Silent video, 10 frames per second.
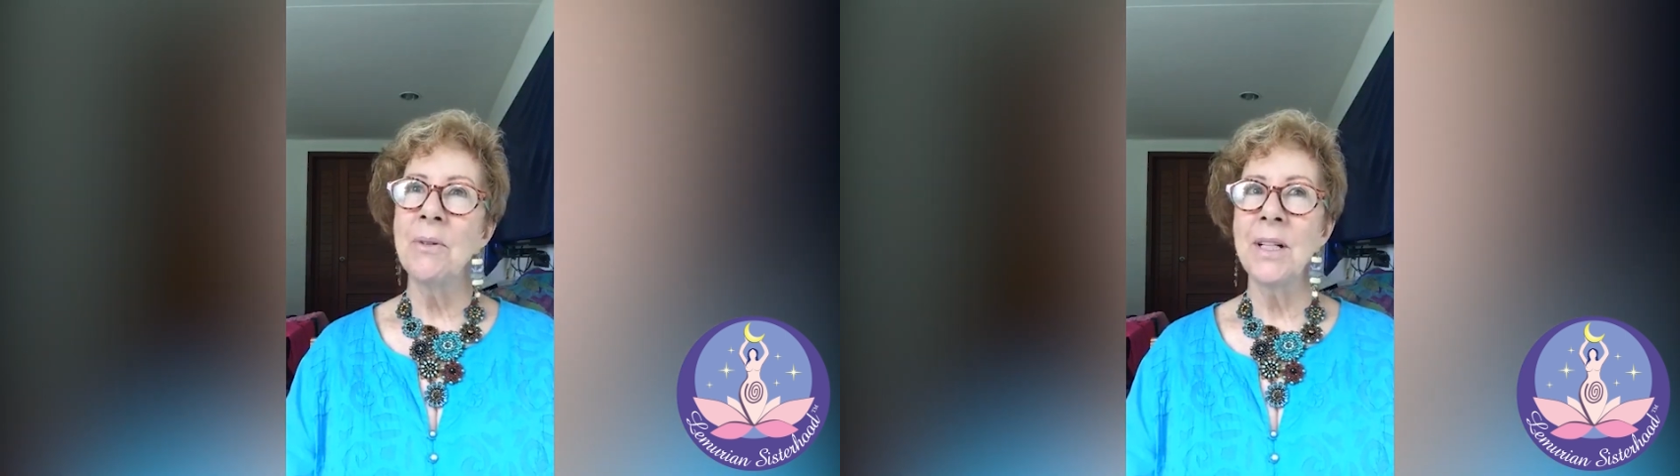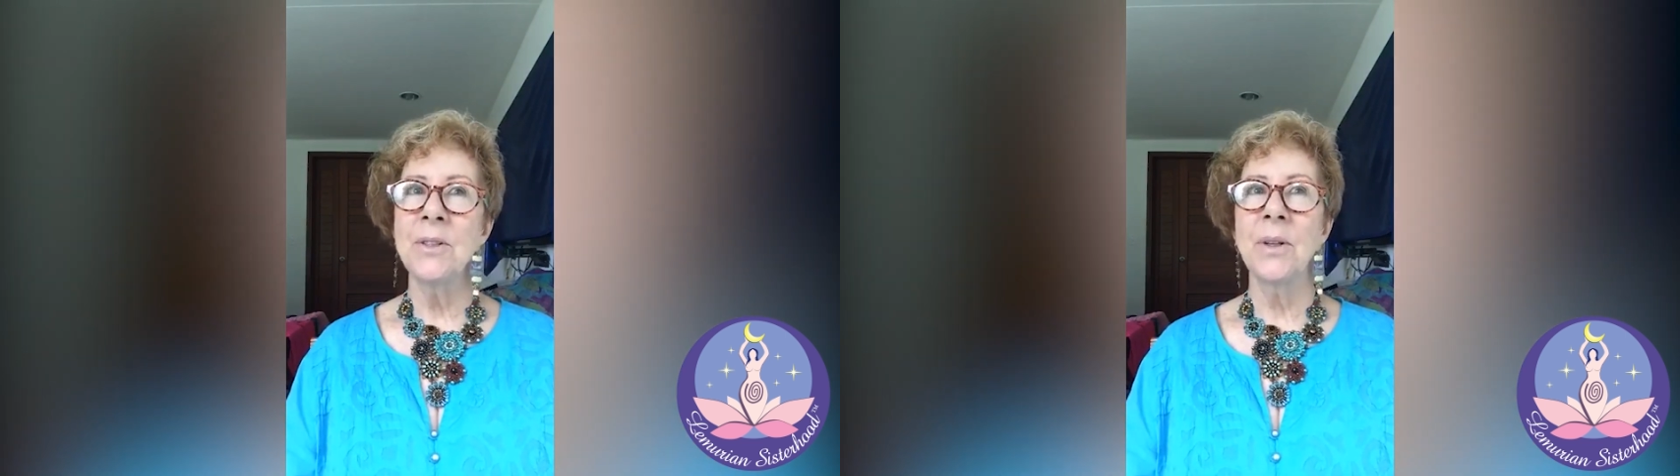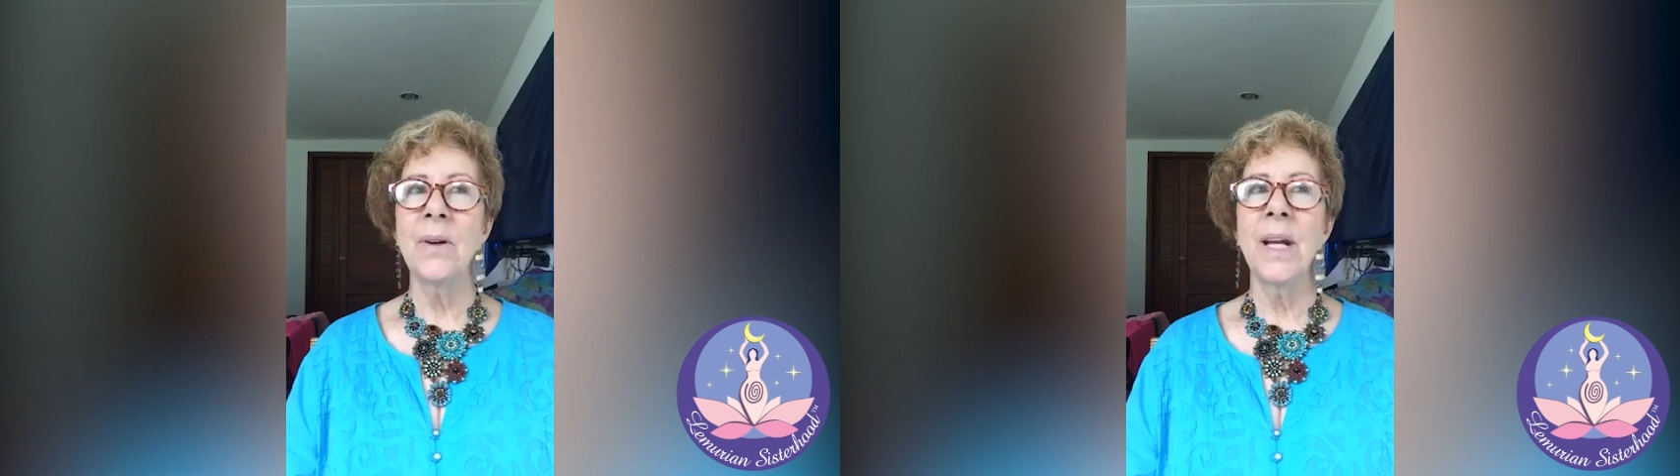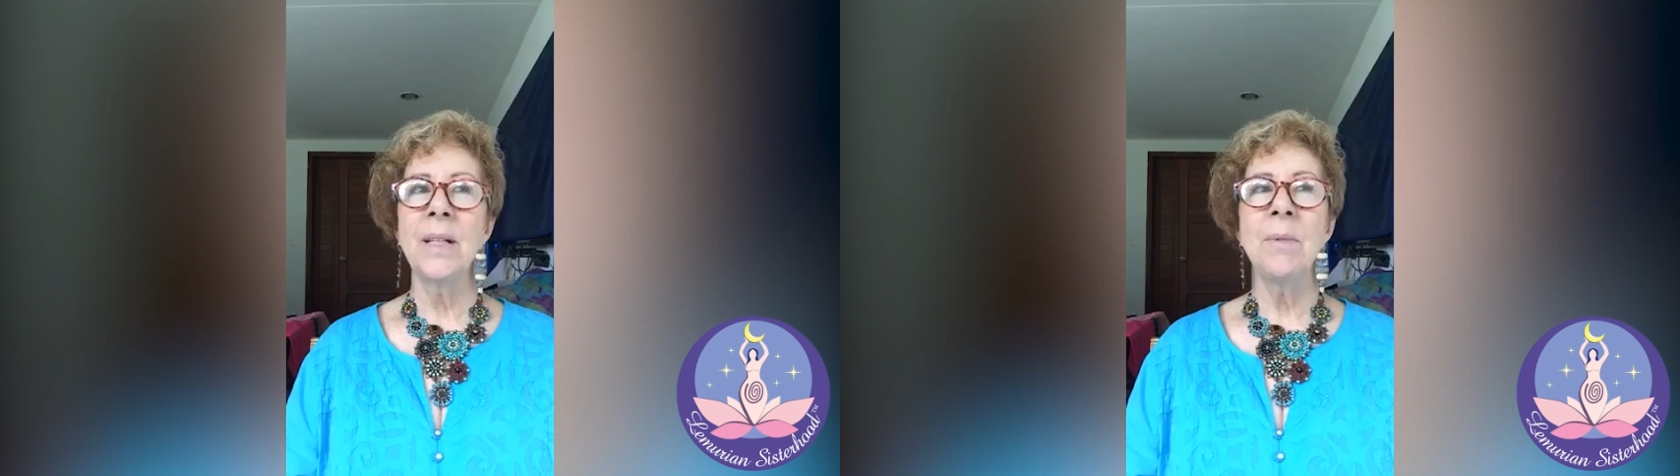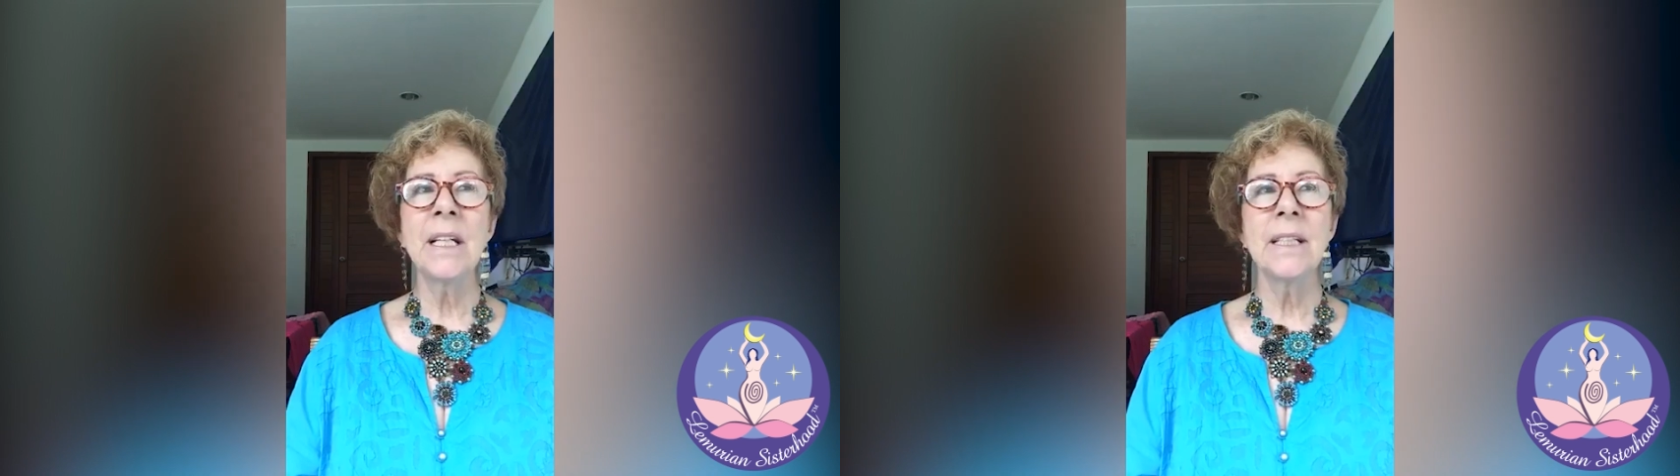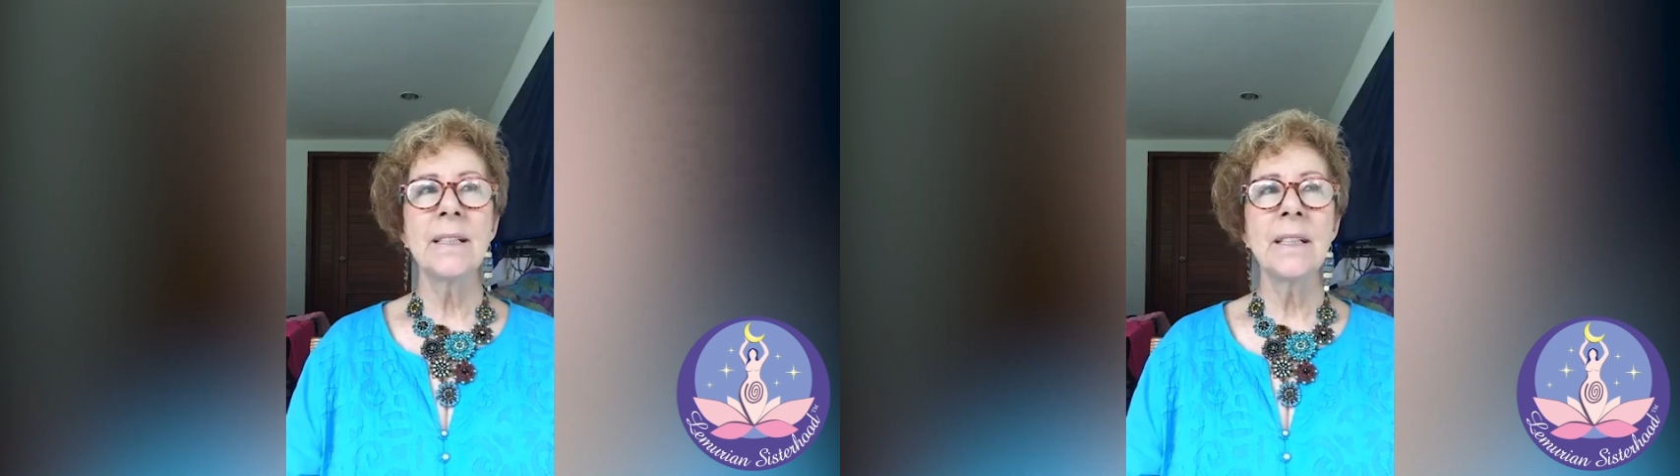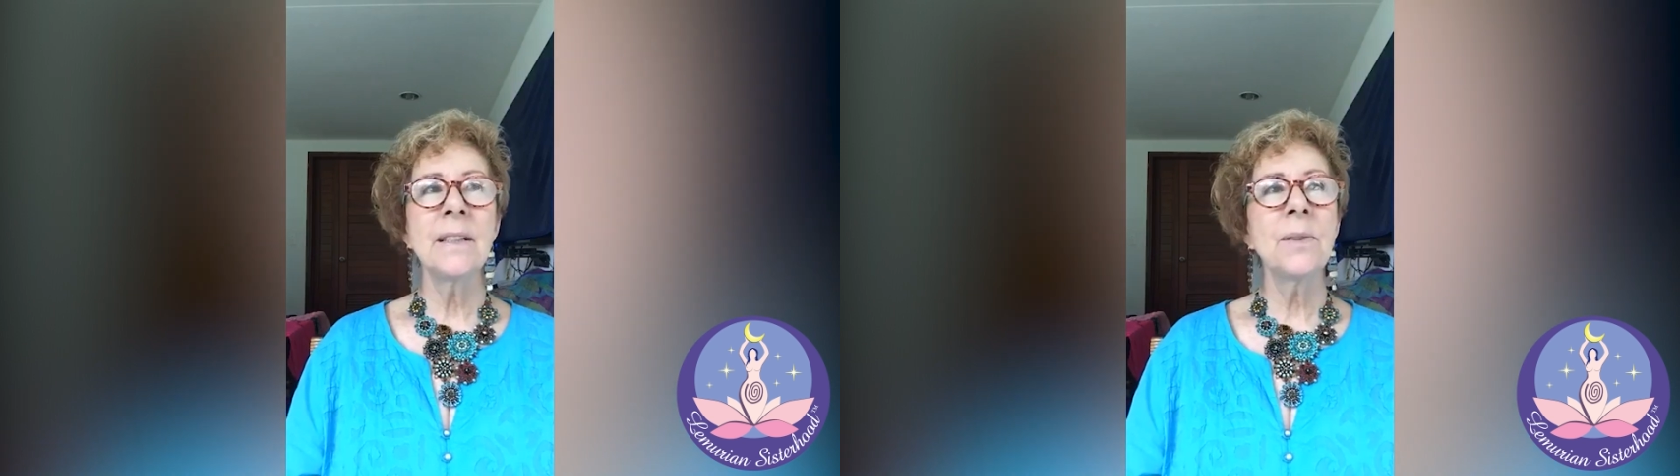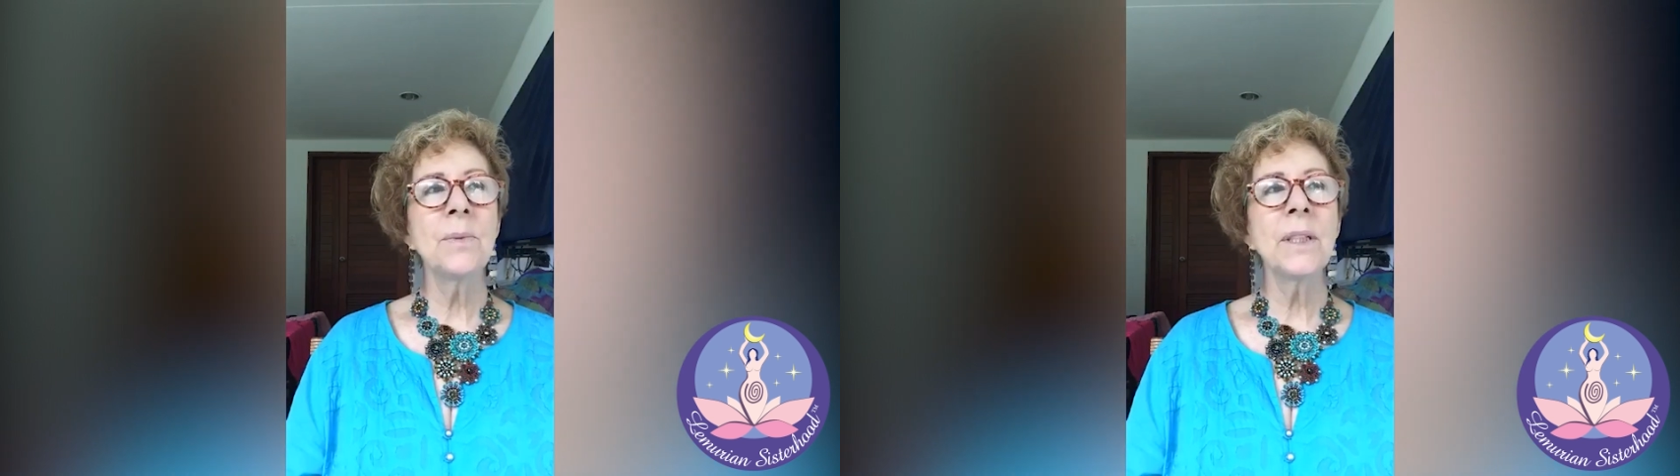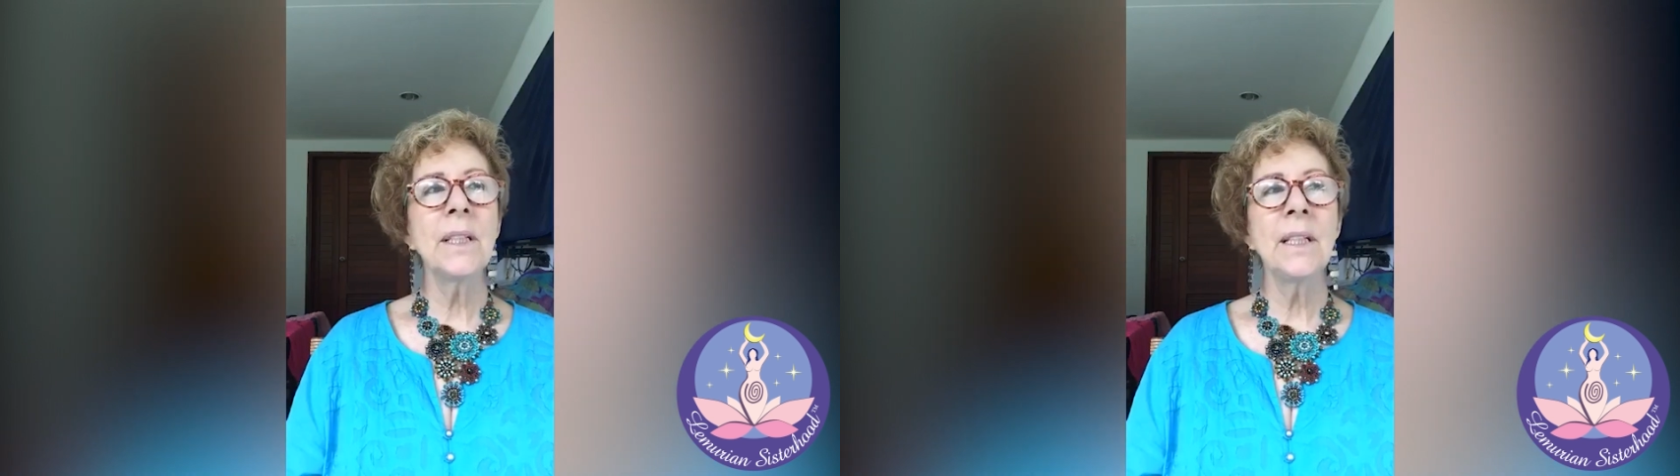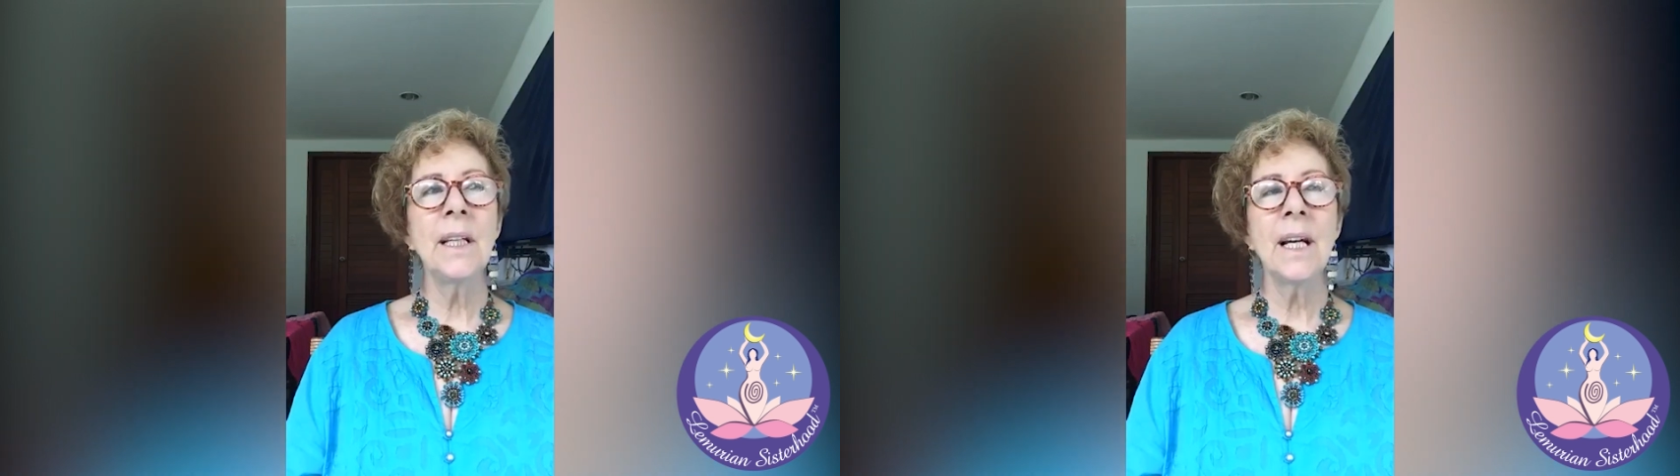retrograde because it's
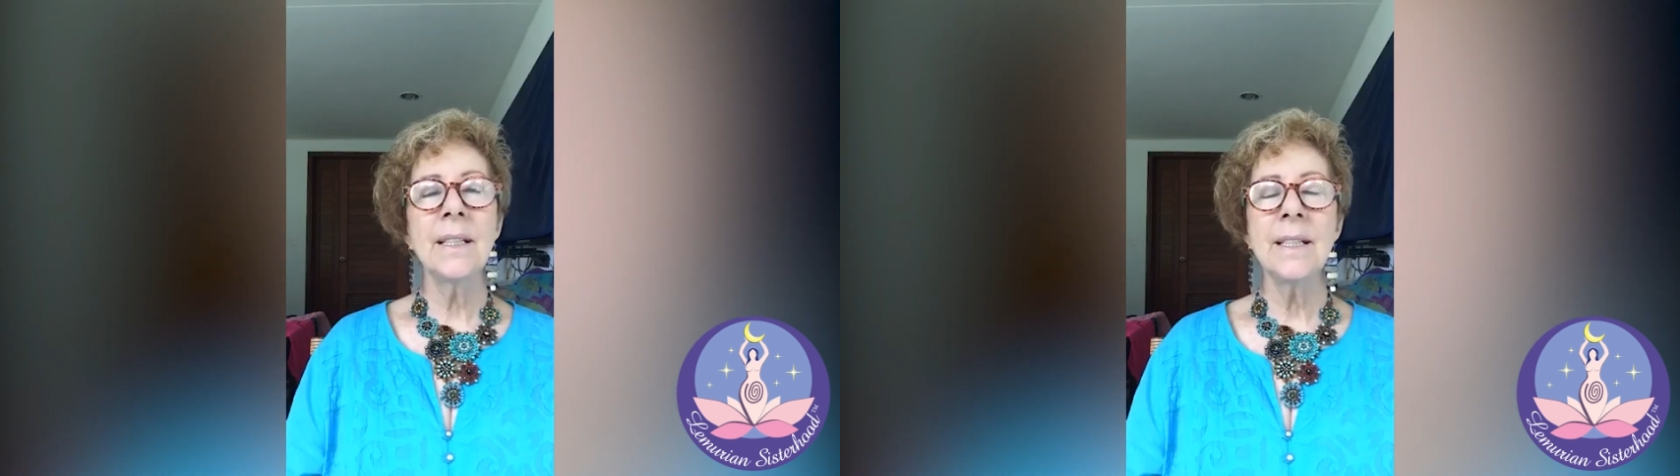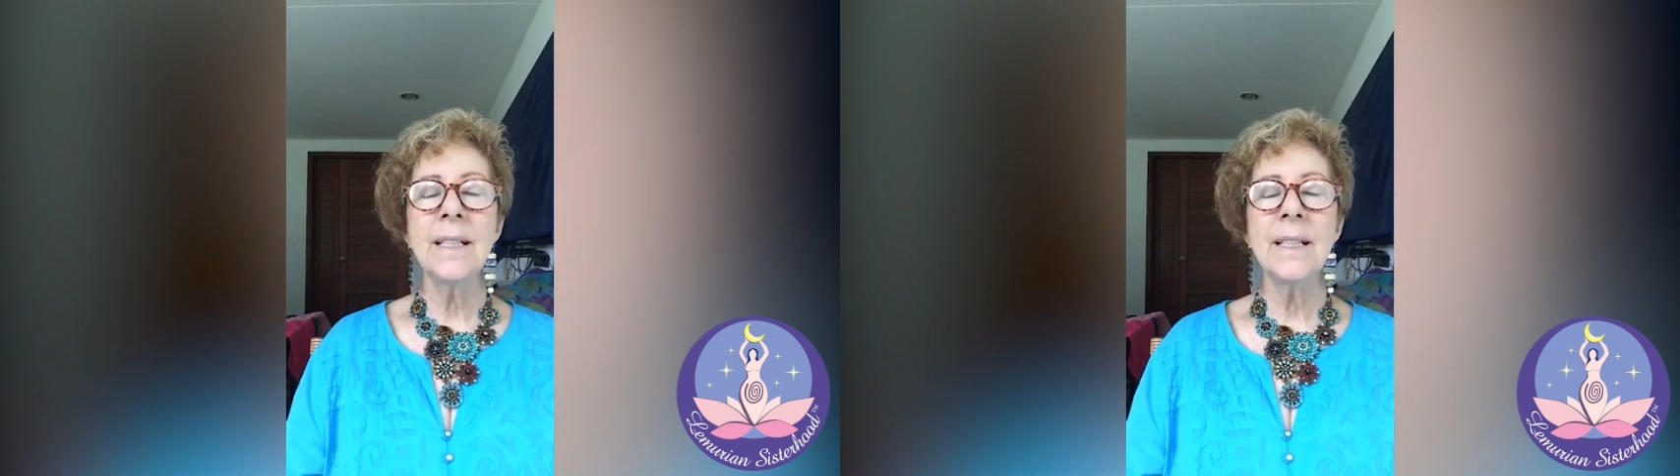really a